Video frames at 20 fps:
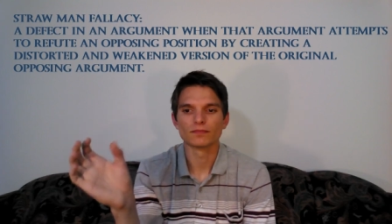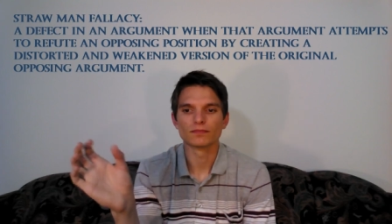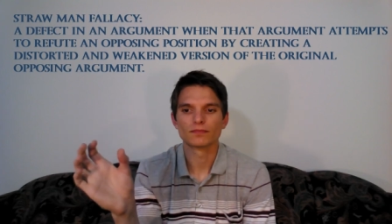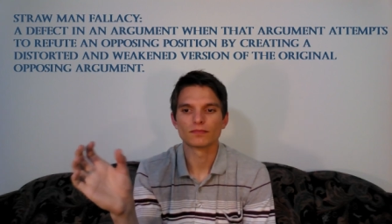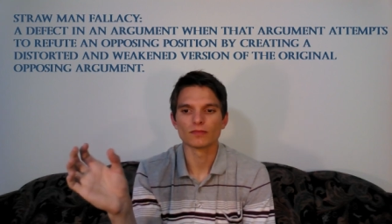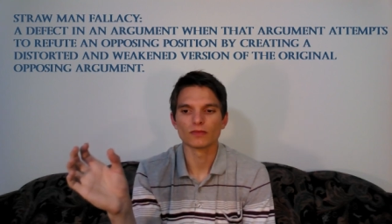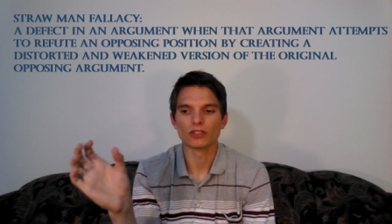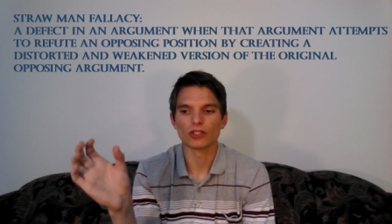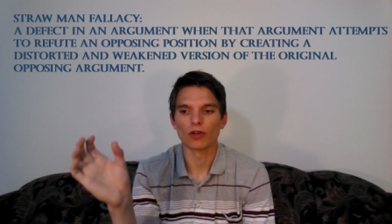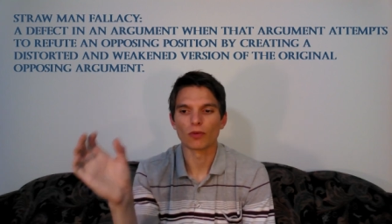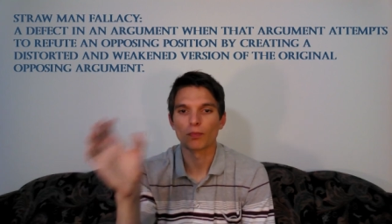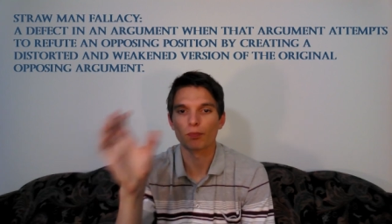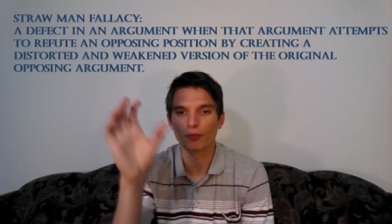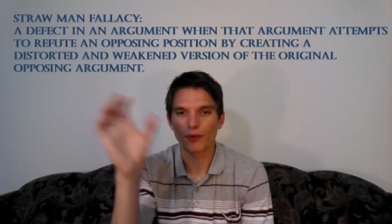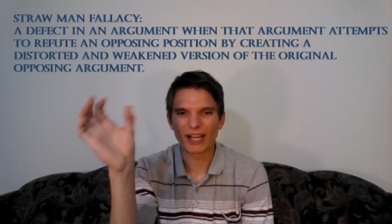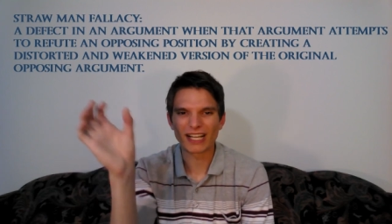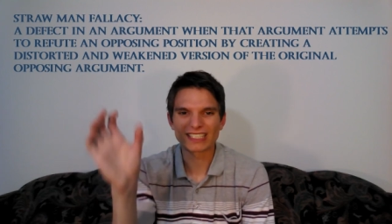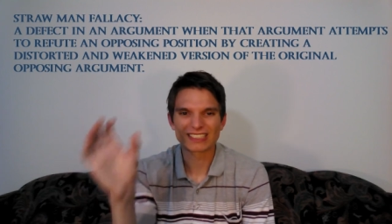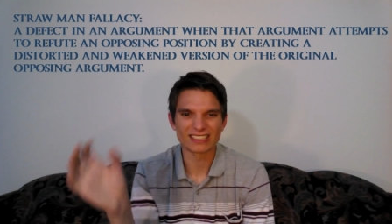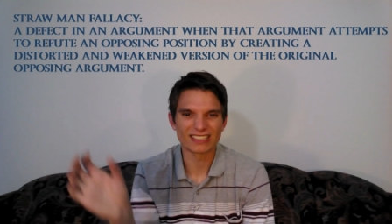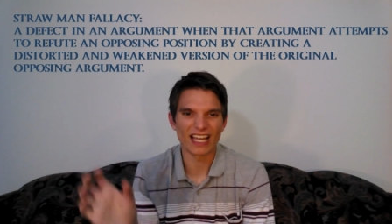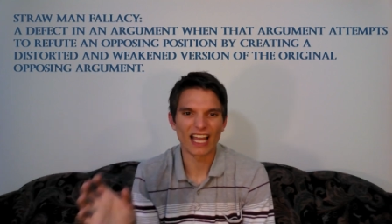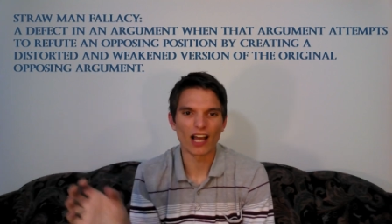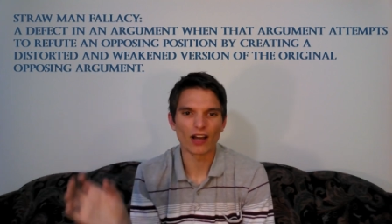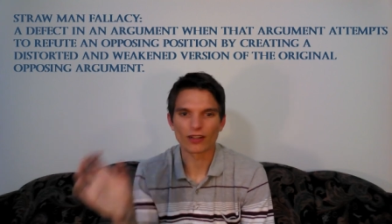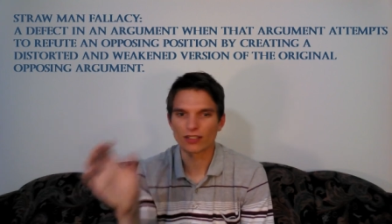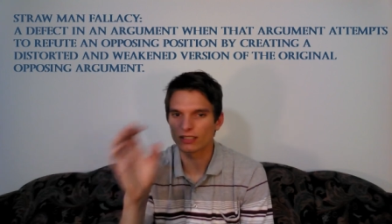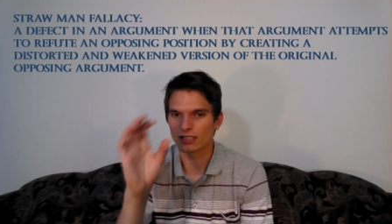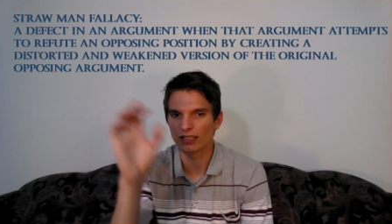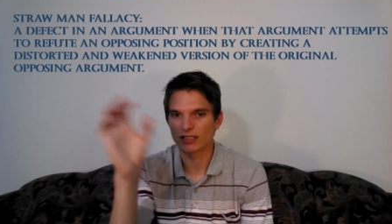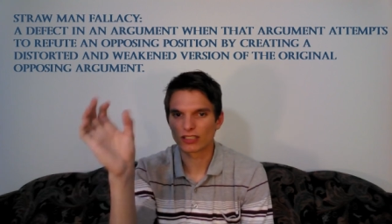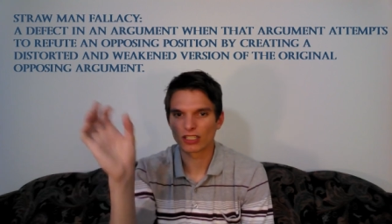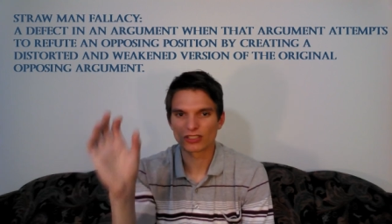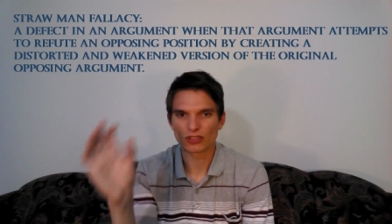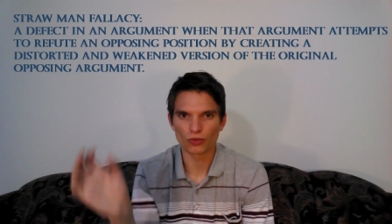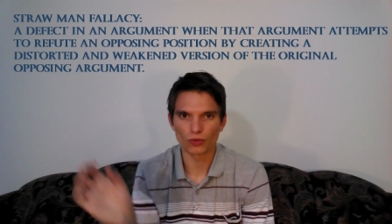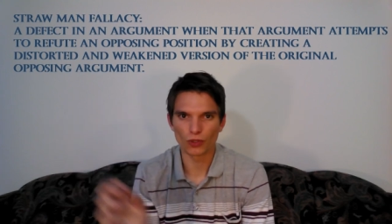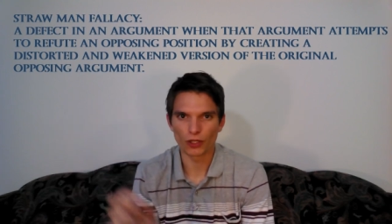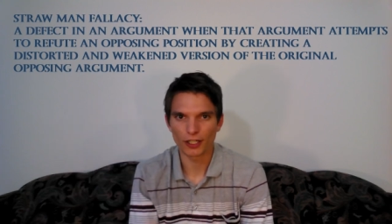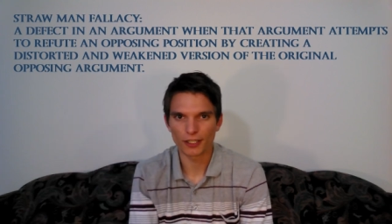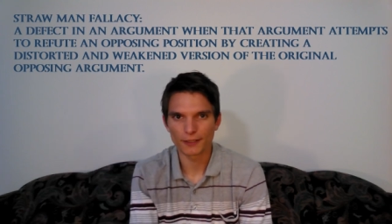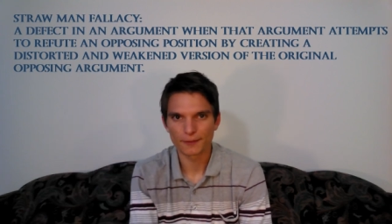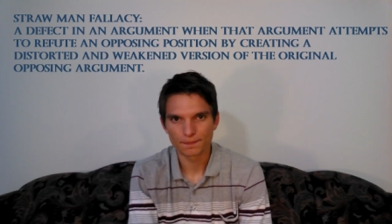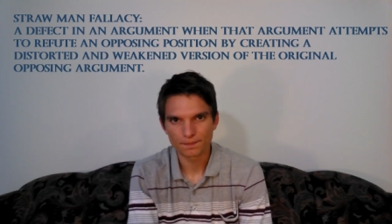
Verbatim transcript: you know breaks down. It, it doesn't work.